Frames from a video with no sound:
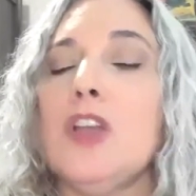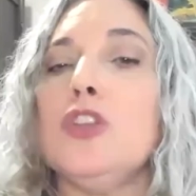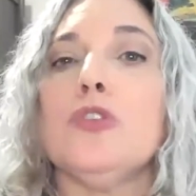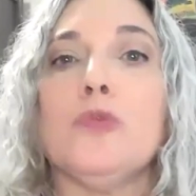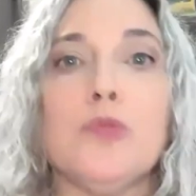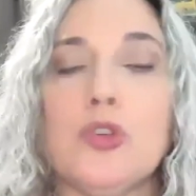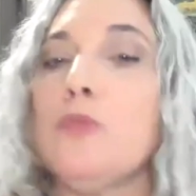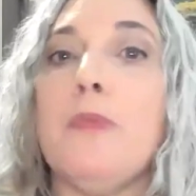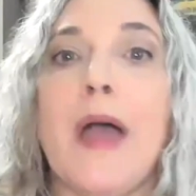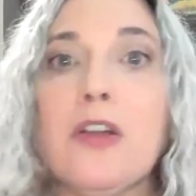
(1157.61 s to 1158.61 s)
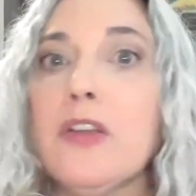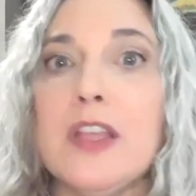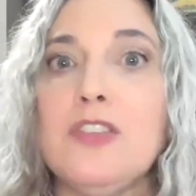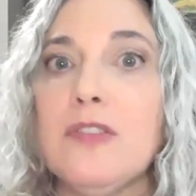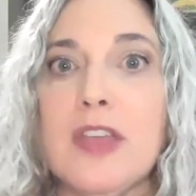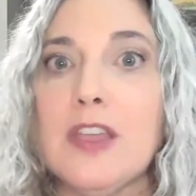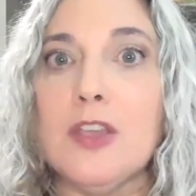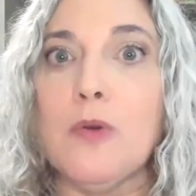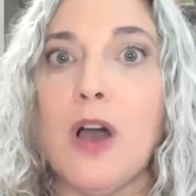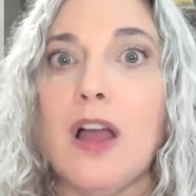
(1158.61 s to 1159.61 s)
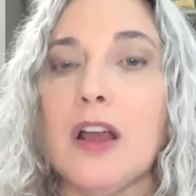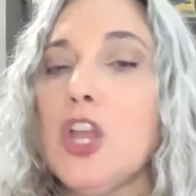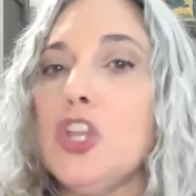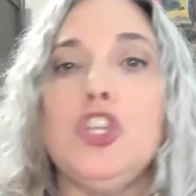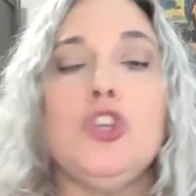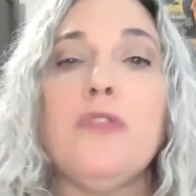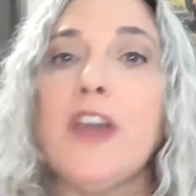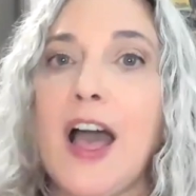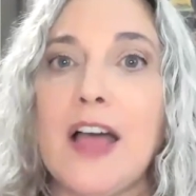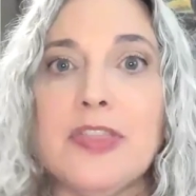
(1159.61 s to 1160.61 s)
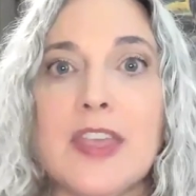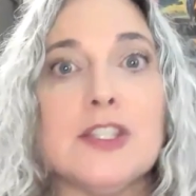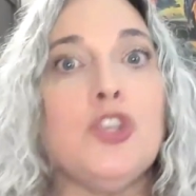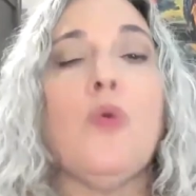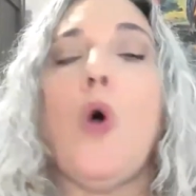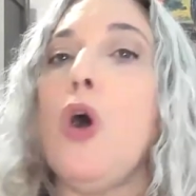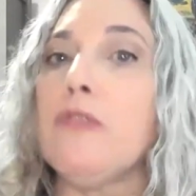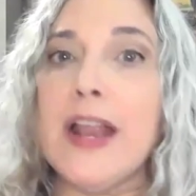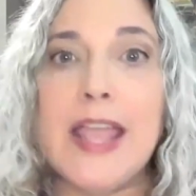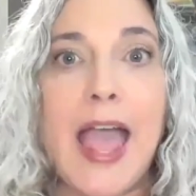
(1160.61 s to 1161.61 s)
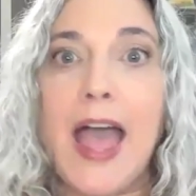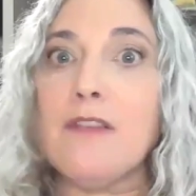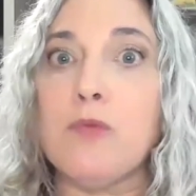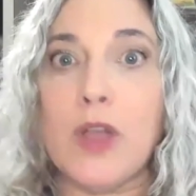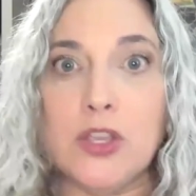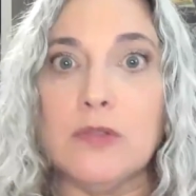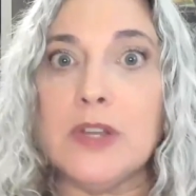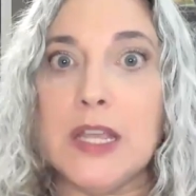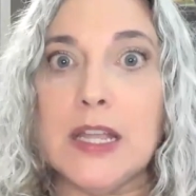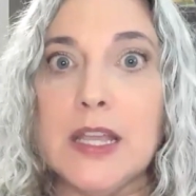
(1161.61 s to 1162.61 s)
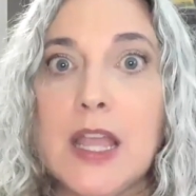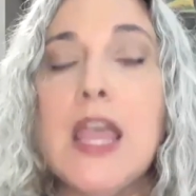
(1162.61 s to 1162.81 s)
You're better than you think you are. You've got this. You already have what you need.